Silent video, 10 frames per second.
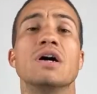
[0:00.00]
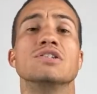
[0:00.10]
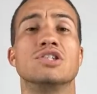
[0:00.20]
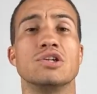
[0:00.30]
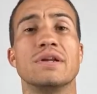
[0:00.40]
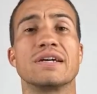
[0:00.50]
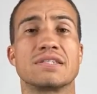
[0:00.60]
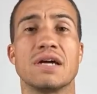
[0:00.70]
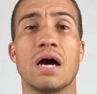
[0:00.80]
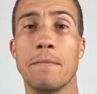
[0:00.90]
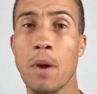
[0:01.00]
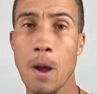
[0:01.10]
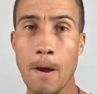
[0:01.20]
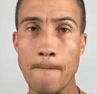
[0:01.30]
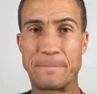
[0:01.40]
Until next time,
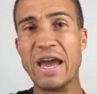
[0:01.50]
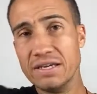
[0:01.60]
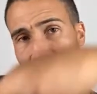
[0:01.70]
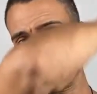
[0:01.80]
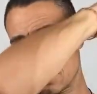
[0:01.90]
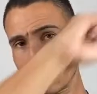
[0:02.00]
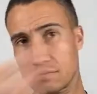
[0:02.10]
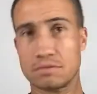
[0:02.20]
peace.